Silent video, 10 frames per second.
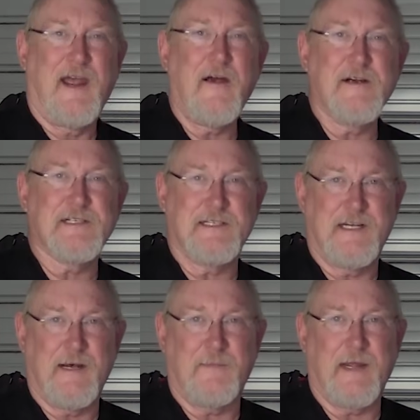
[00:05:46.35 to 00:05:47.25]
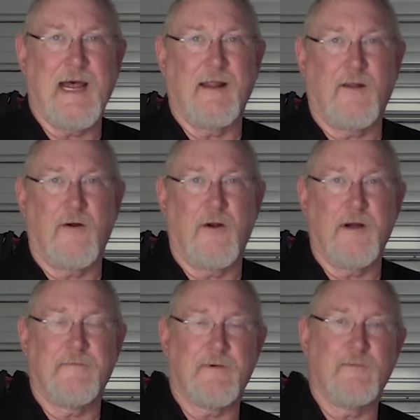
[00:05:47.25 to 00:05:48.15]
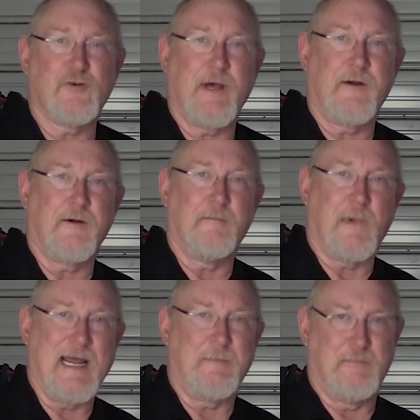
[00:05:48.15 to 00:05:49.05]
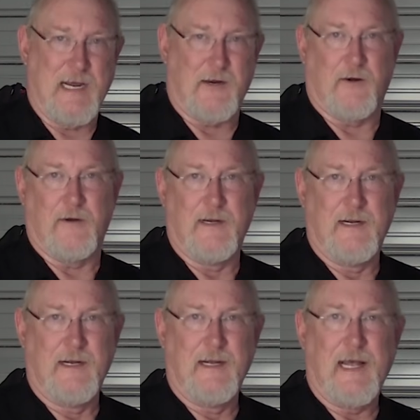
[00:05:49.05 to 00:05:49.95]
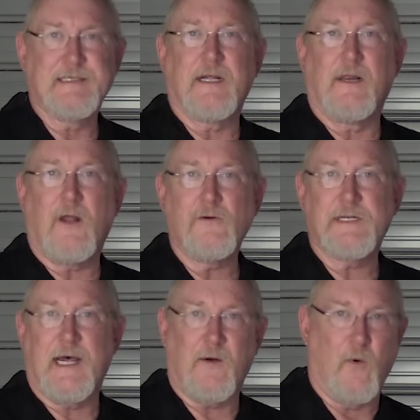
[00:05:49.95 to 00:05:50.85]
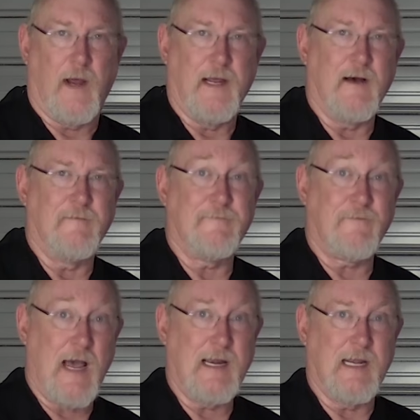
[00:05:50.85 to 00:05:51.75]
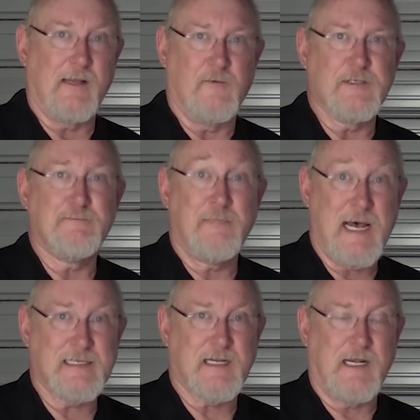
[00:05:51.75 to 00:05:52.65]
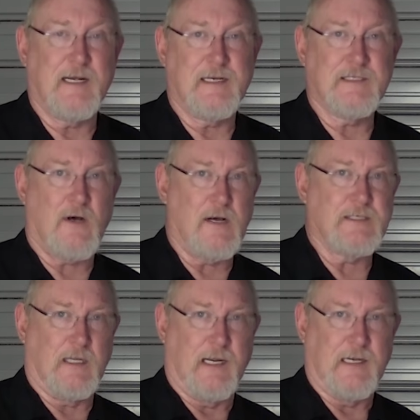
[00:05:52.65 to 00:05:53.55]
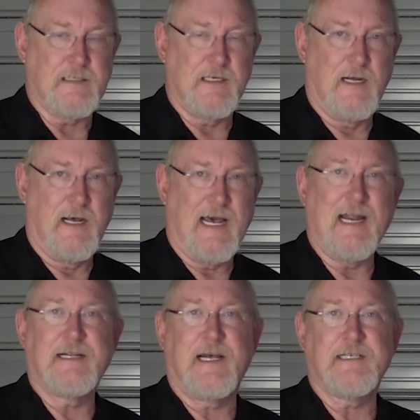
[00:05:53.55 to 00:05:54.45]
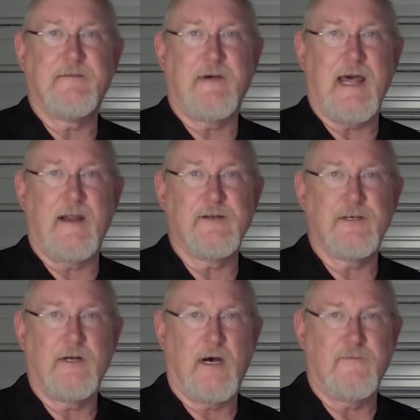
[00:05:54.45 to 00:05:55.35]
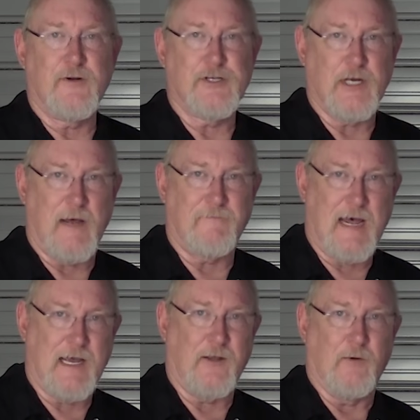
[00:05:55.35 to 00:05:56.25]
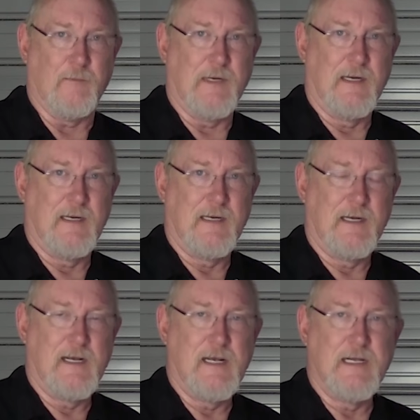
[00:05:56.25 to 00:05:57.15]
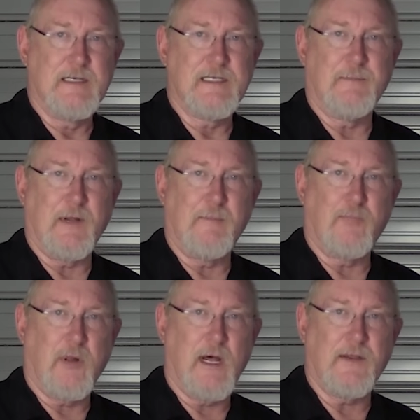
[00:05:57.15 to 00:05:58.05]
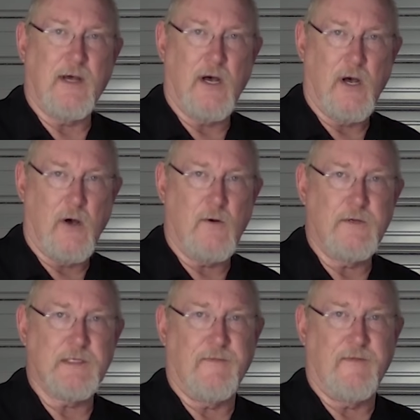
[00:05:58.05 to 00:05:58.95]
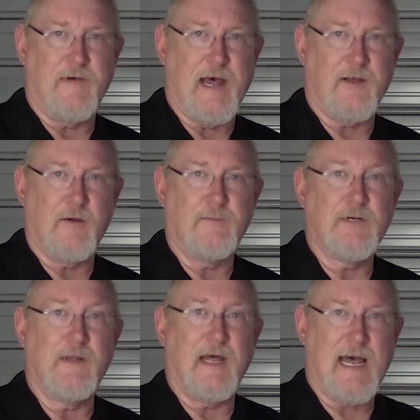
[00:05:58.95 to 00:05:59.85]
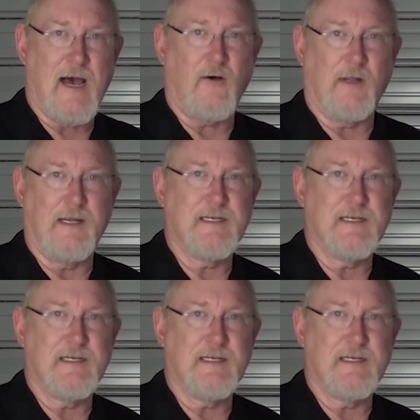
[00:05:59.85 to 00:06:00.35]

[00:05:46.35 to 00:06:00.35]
Here's a tip that I learned from trainer Mike Becker. It's a low-tech way of finding those pesky exhaust leaks, and it takes advantage of your shop vacuum. Simply plug the hose of the vacuum to the outlet